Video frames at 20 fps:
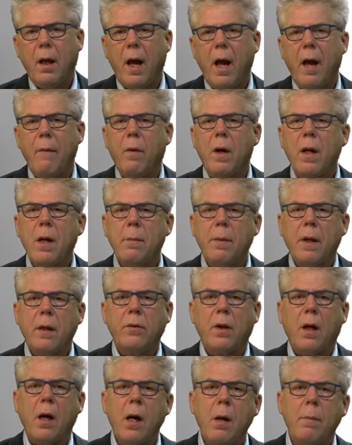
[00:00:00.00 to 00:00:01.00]
And what
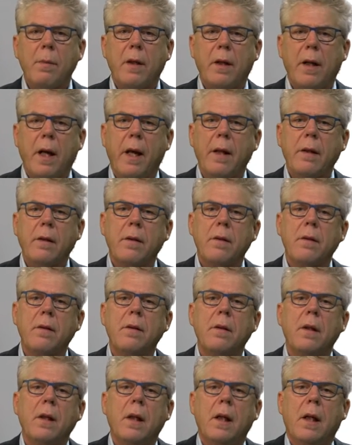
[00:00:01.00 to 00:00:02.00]
about carbon then?
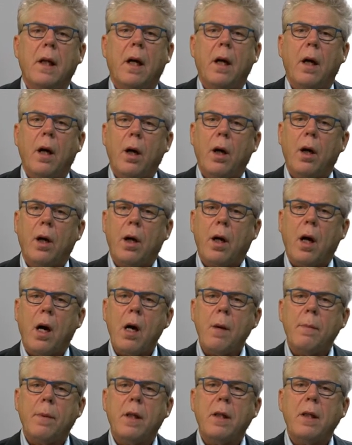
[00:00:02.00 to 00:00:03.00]

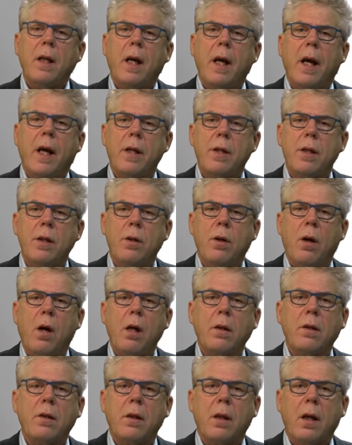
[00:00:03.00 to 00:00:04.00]
Carbon is
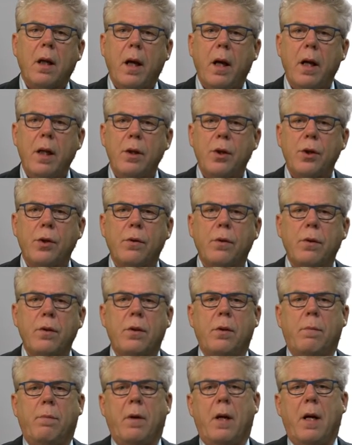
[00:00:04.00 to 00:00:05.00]
not in short
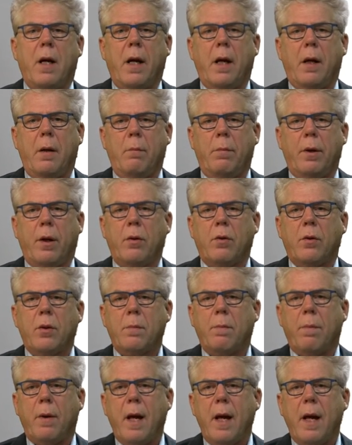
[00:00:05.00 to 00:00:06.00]
supply
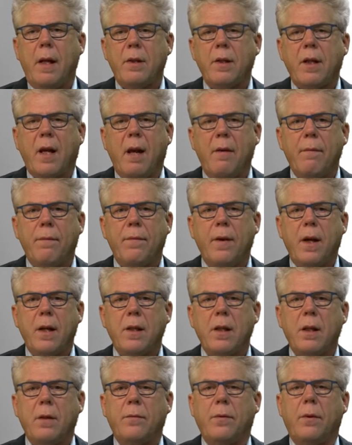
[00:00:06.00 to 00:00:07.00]
because plants can
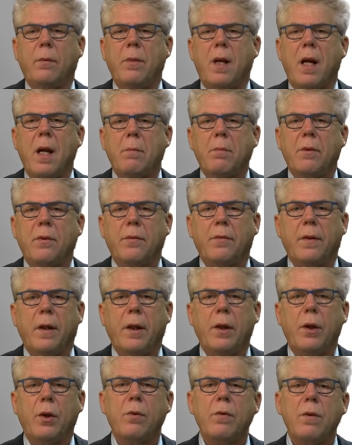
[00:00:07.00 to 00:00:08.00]
fix it from the atmosphere
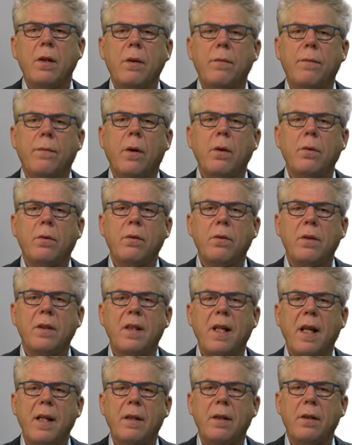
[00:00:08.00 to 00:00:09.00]
using
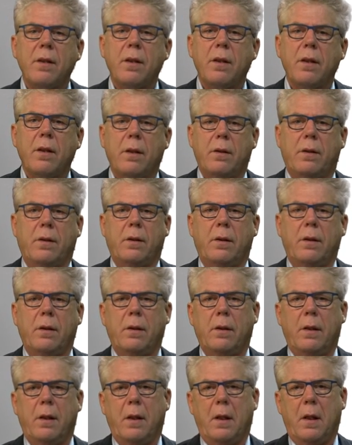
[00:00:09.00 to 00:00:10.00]
photosynthesis.
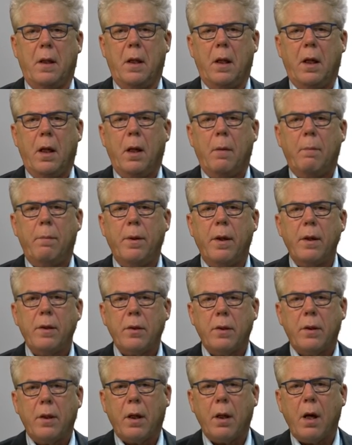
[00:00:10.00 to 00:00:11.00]

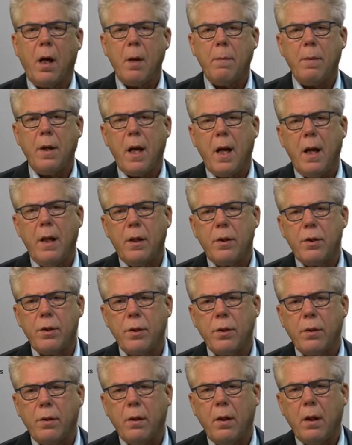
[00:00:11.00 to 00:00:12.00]
But the carbon in the
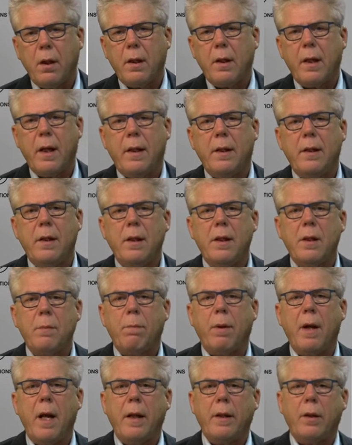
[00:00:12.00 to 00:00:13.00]
soil that these
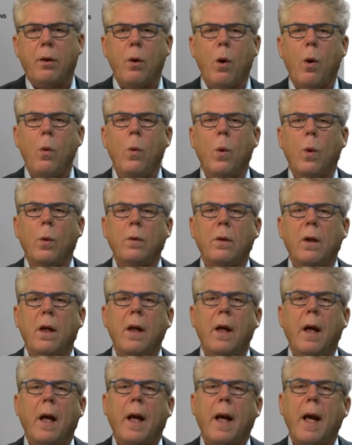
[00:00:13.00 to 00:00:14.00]
plants grow on
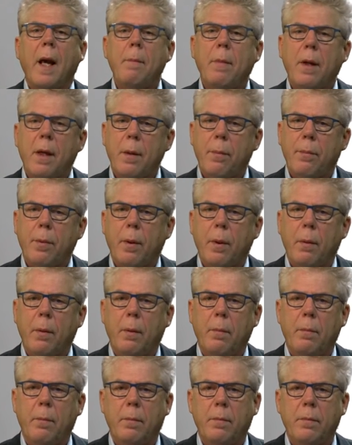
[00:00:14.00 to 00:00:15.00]
can be a
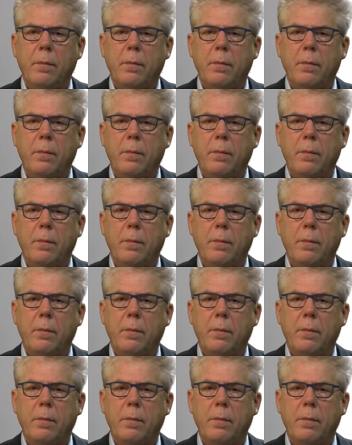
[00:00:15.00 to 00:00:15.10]
problem.